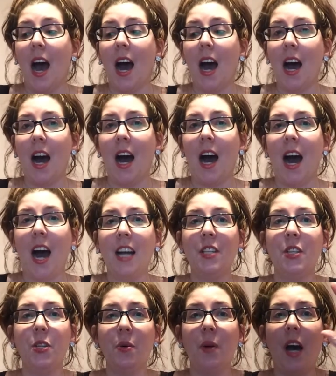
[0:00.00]
I
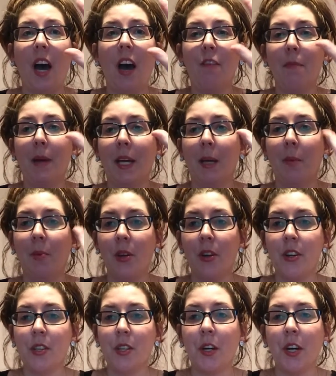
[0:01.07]
do have my
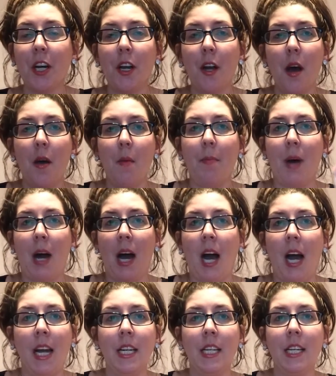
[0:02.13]
computer screen up
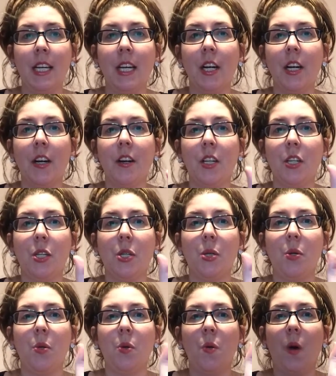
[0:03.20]
behind here
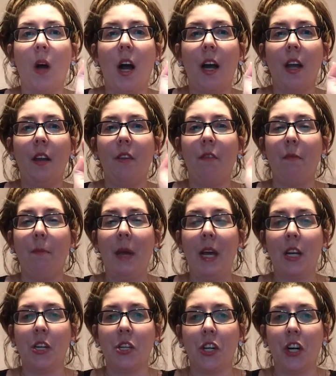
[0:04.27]
to kind of
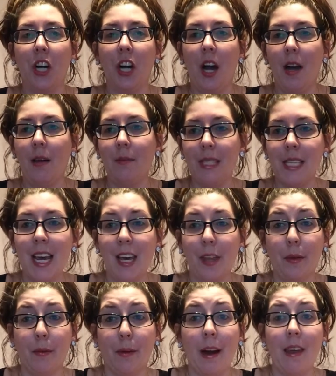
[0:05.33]
make sure I'm
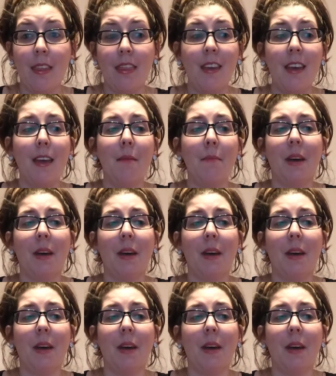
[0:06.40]
saying the right thing,